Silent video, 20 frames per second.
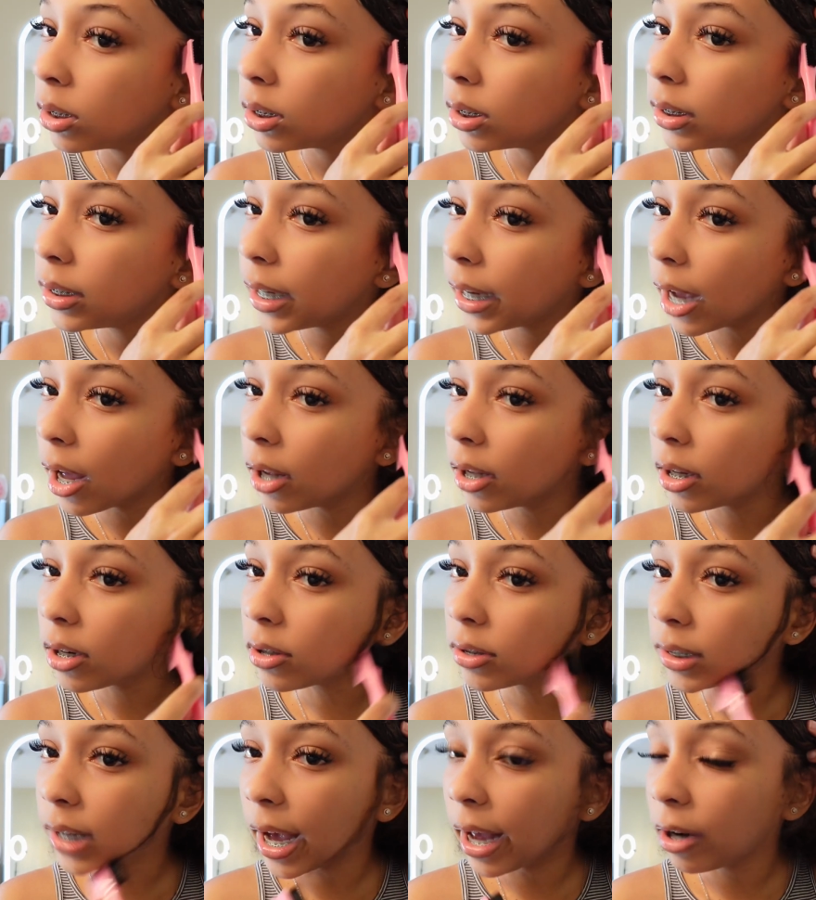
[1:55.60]
to take out little
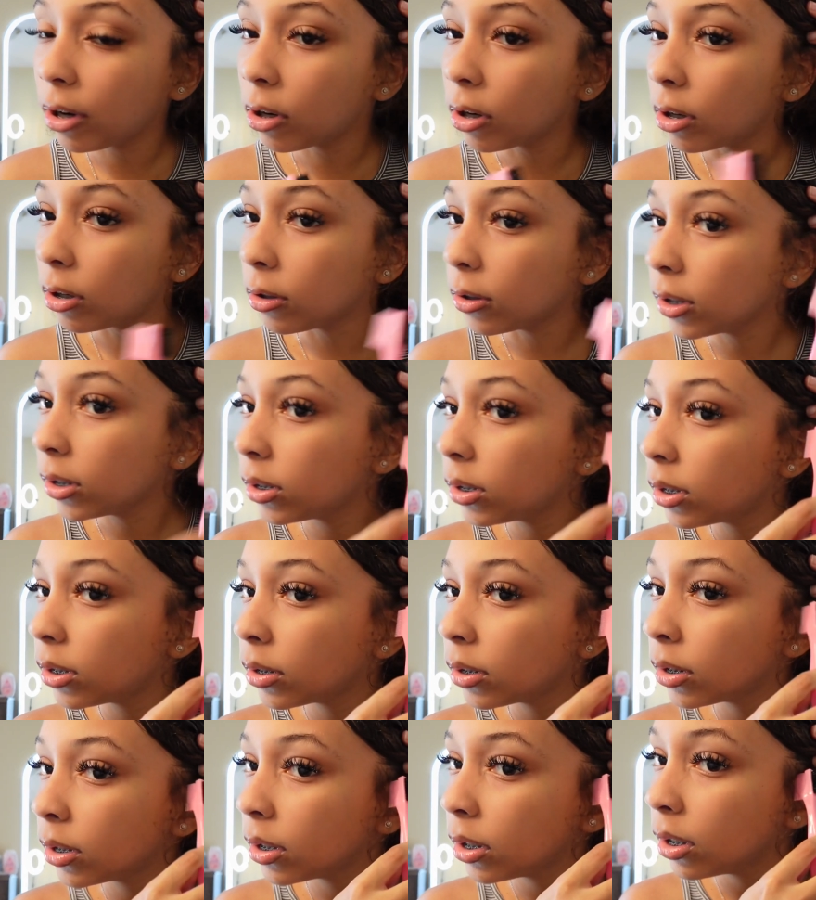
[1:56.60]
side curls.
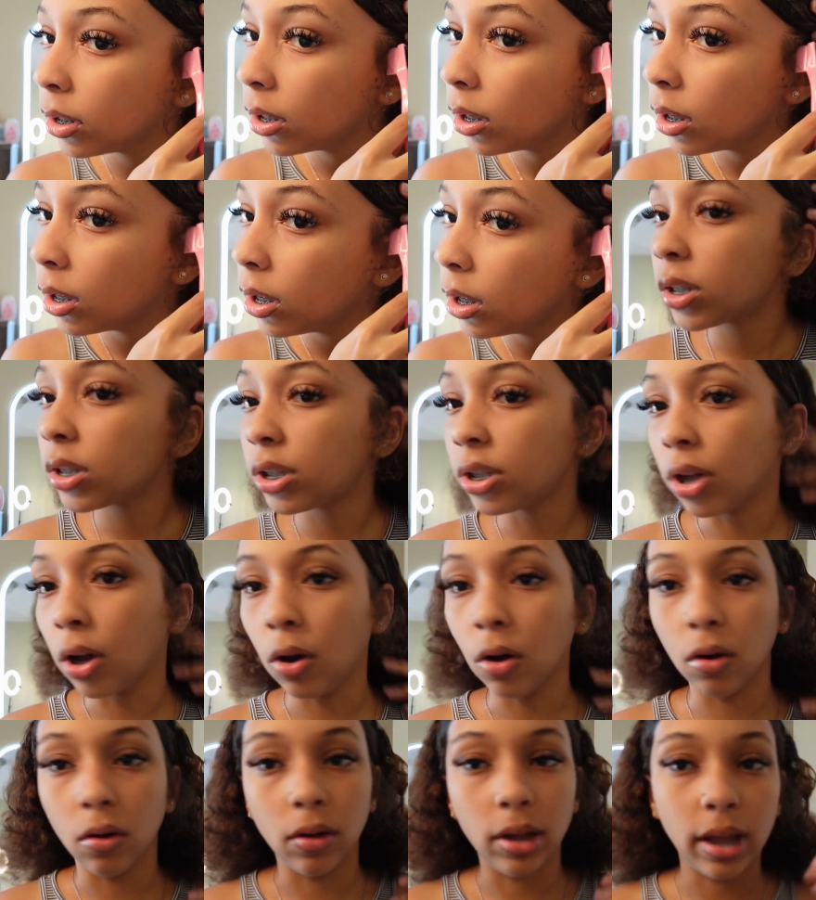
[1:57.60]

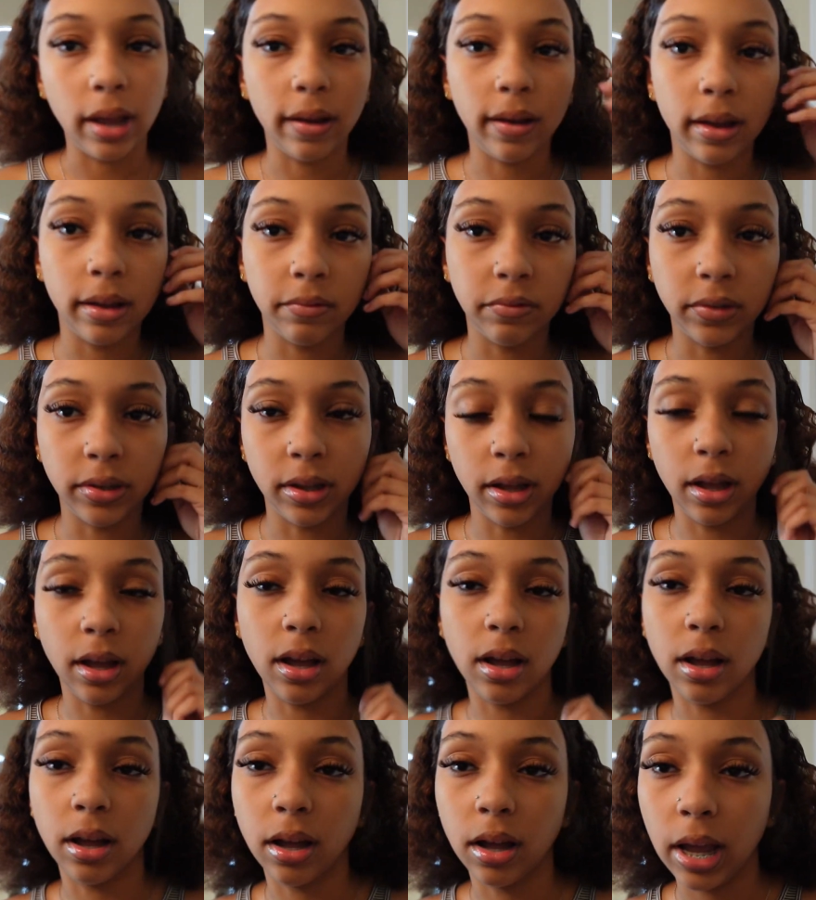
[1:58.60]
So it gives
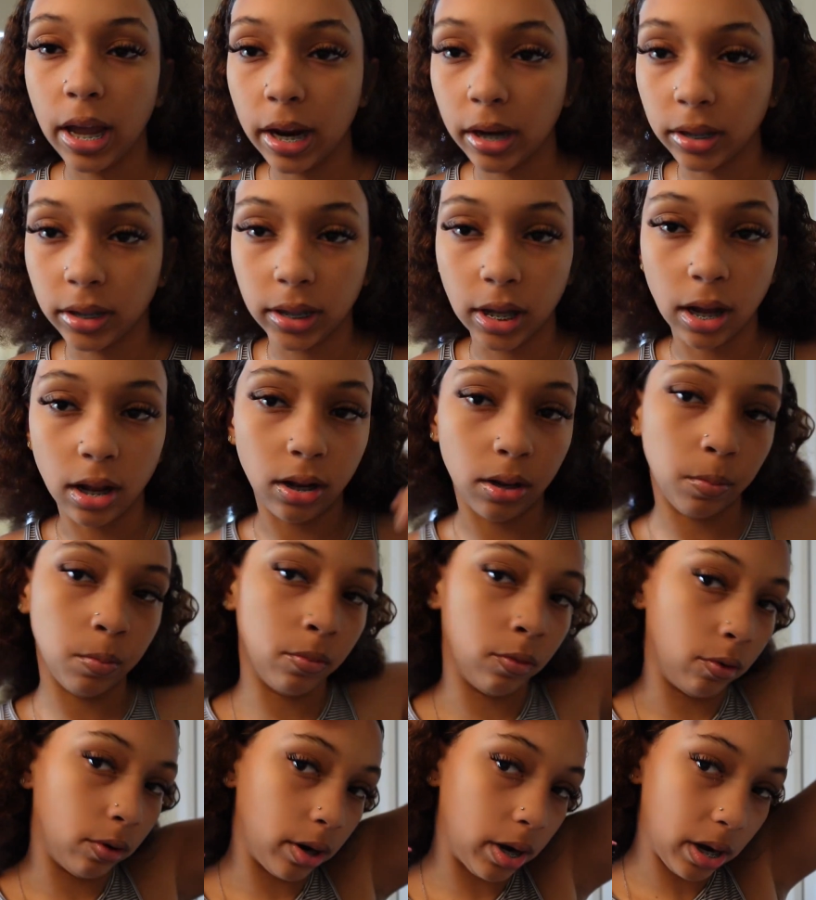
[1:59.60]
the hairstyle a
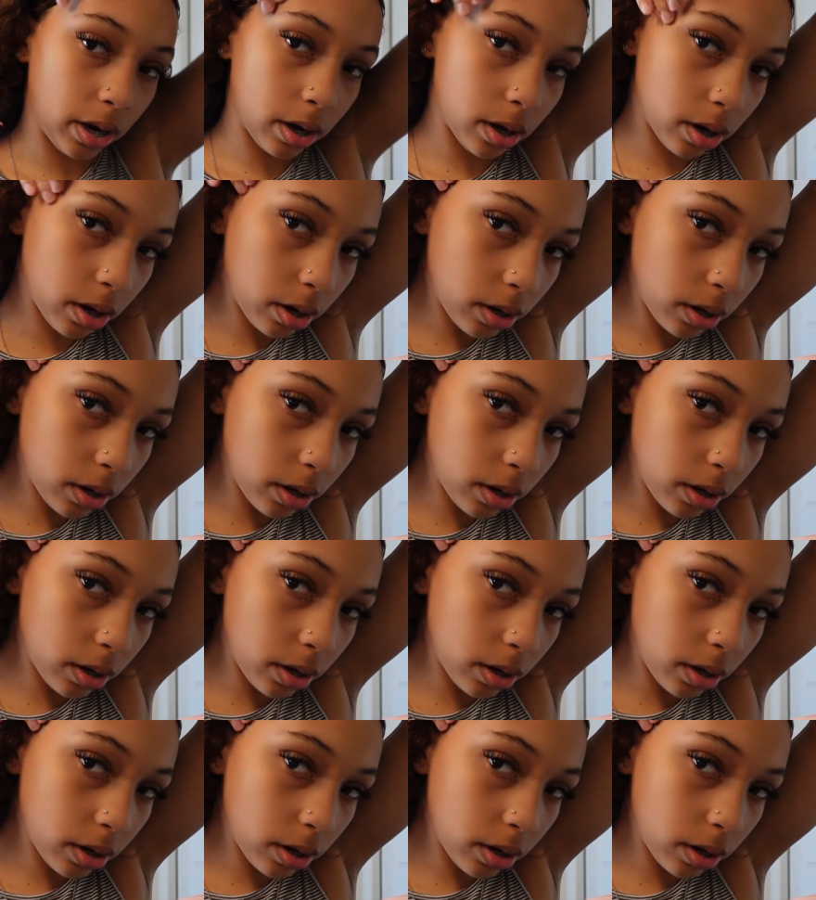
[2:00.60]
more